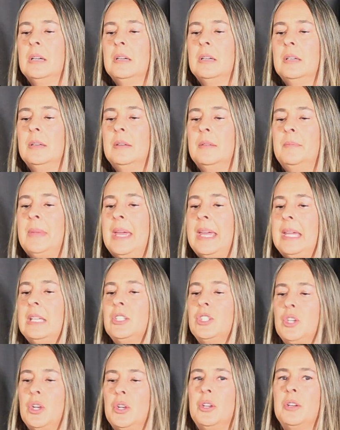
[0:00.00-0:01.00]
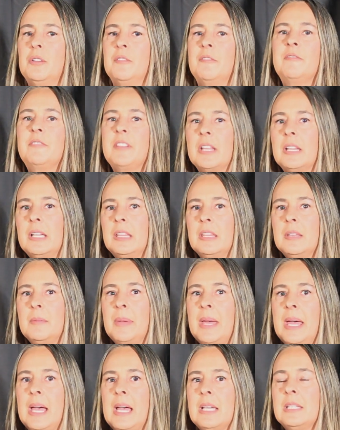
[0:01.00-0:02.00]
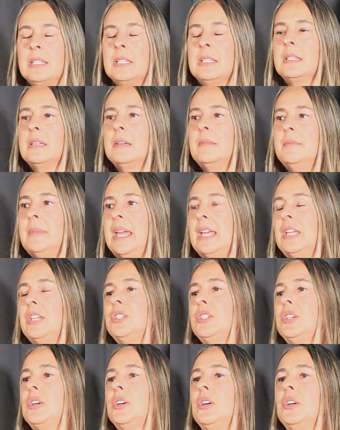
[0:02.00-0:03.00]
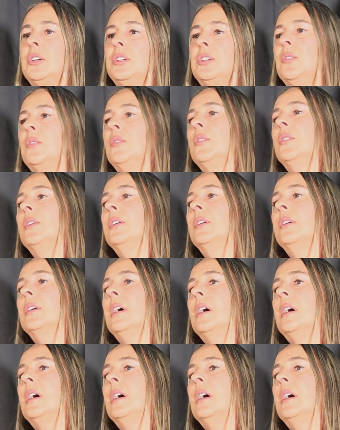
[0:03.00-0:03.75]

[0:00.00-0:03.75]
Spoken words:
make sure you're feeling the best. Make sure you're